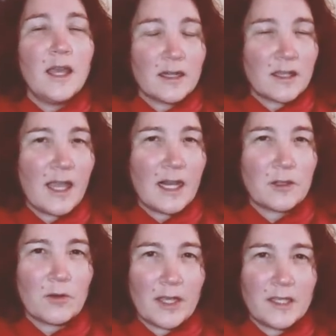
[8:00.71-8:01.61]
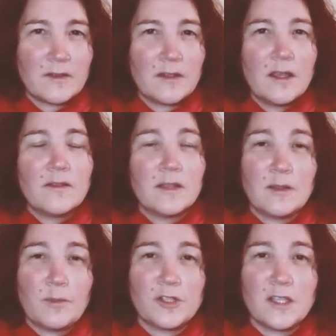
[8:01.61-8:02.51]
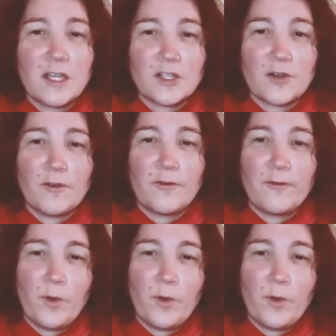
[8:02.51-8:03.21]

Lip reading: and calculate the depreciation